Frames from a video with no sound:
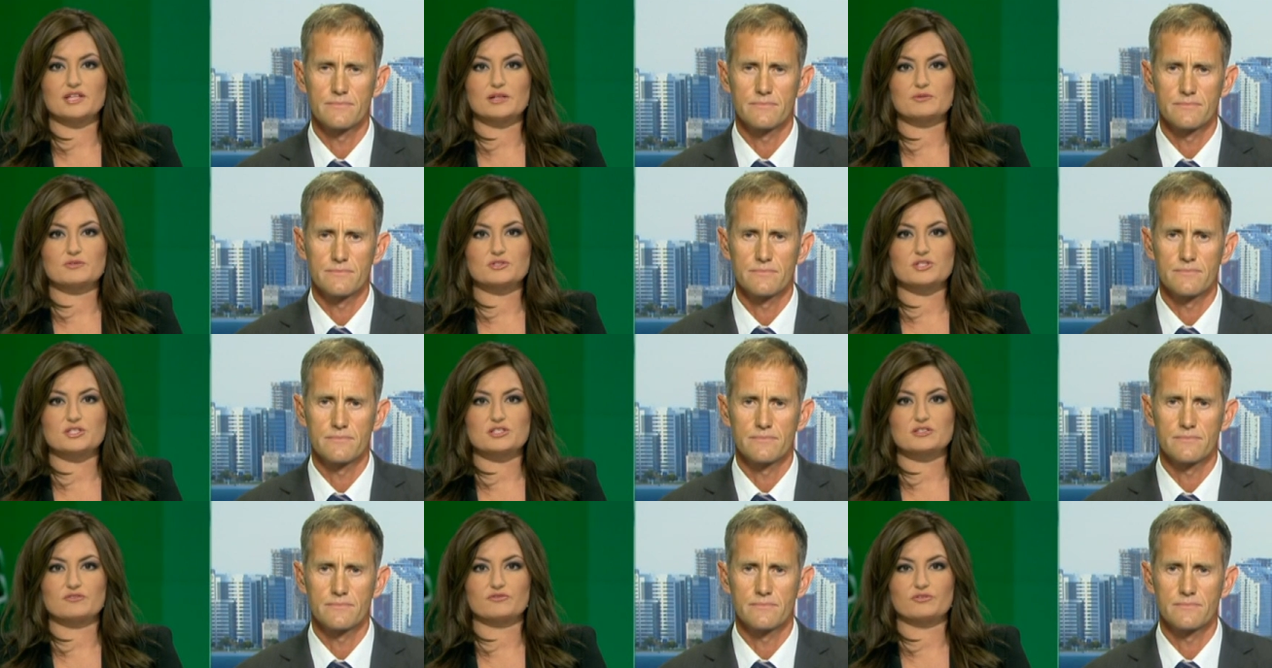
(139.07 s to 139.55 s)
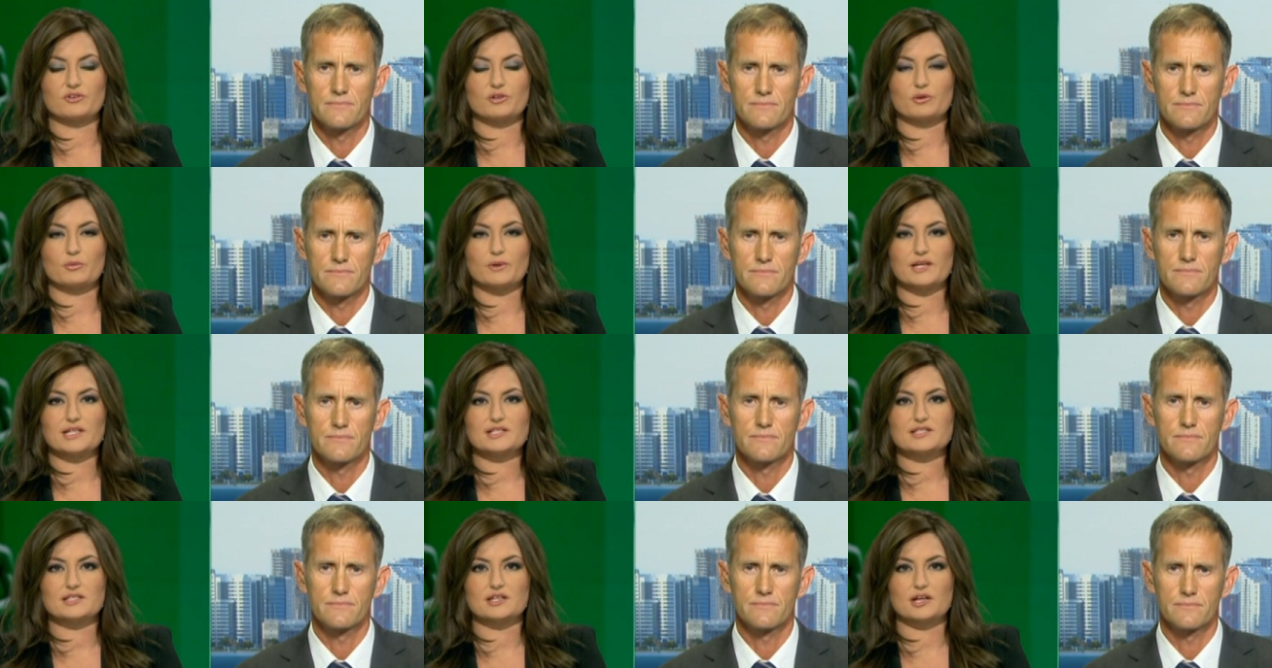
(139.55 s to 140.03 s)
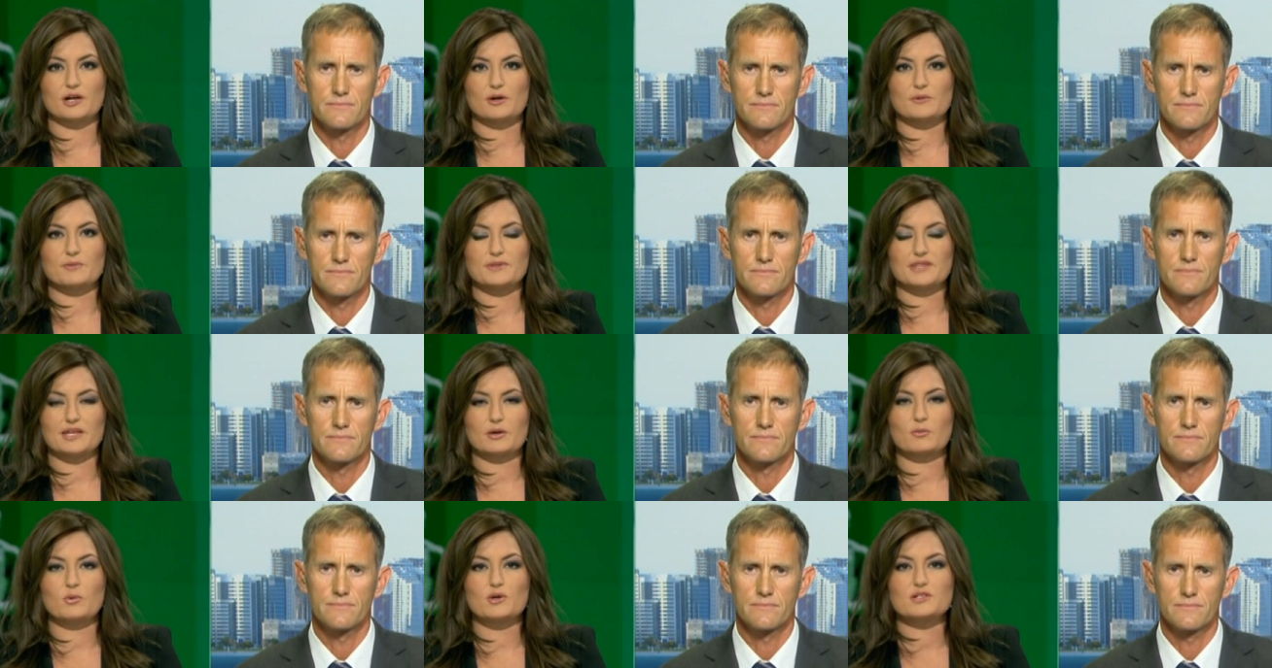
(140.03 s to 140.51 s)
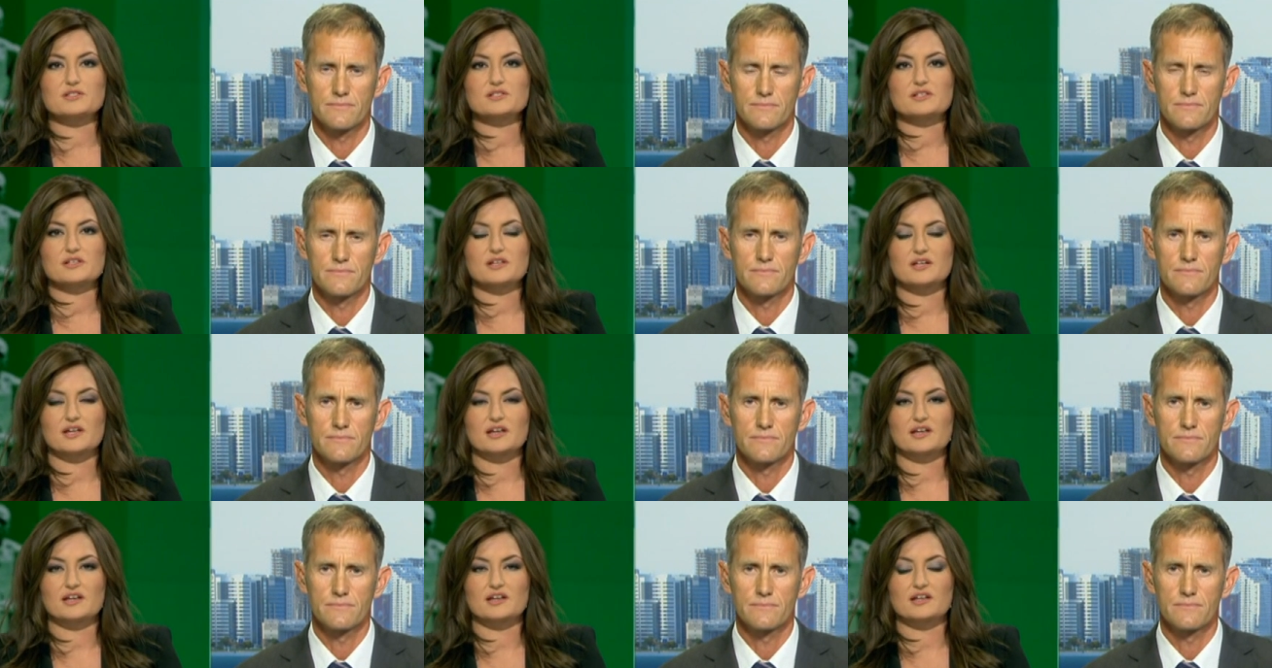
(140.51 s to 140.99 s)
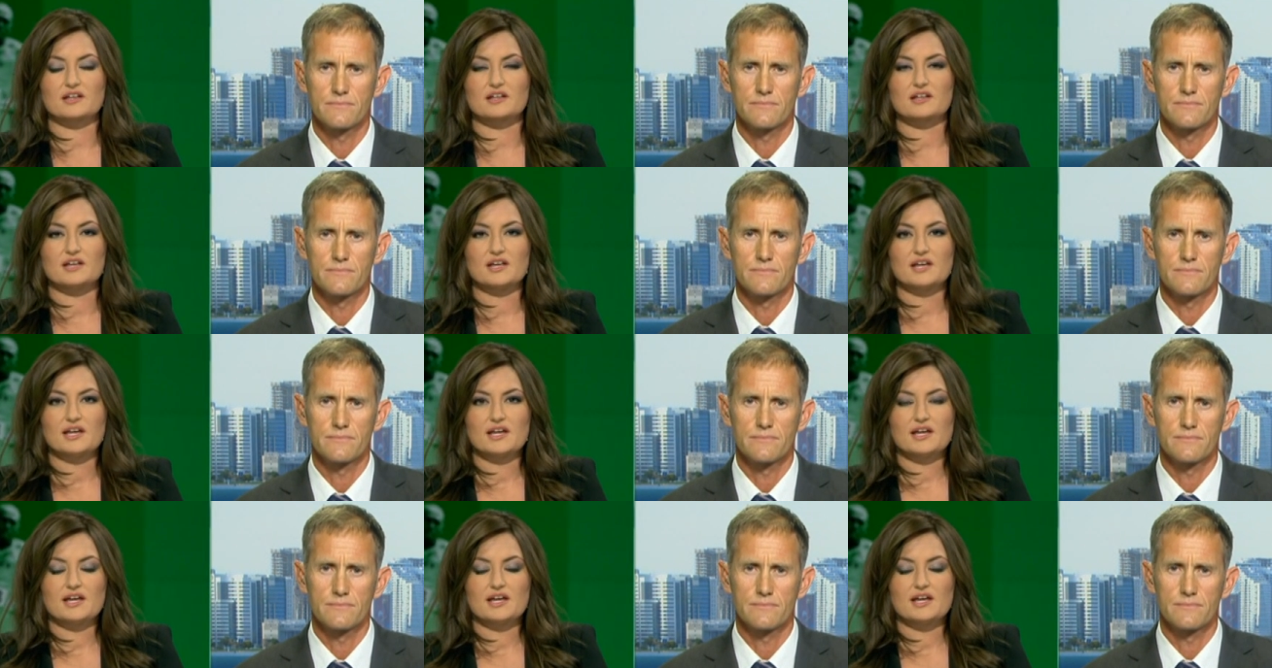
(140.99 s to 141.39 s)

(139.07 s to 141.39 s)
Speaker 1: That was just a few weeks ago. But there was a,